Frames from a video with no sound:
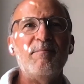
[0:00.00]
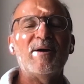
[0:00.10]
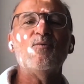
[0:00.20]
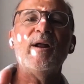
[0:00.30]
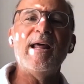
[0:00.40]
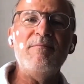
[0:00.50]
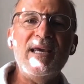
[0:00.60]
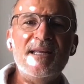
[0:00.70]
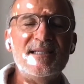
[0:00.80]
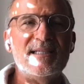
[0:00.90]
But what I
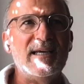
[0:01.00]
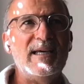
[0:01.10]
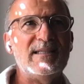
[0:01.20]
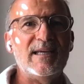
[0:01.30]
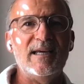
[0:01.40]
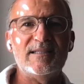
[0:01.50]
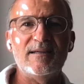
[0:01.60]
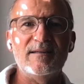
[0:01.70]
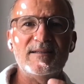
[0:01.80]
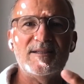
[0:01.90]
mean is, it's,
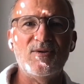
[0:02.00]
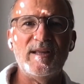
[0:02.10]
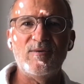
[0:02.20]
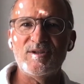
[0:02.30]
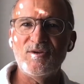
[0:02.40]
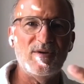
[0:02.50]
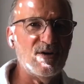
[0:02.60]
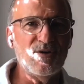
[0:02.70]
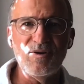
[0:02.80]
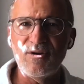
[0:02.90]
it's a, so there was a
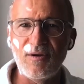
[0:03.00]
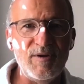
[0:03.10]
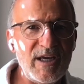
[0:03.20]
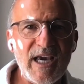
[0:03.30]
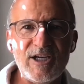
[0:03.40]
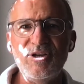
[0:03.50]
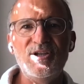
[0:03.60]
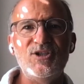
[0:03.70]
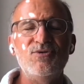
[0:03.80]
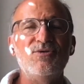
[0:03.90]
communication
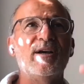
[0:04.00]
issue.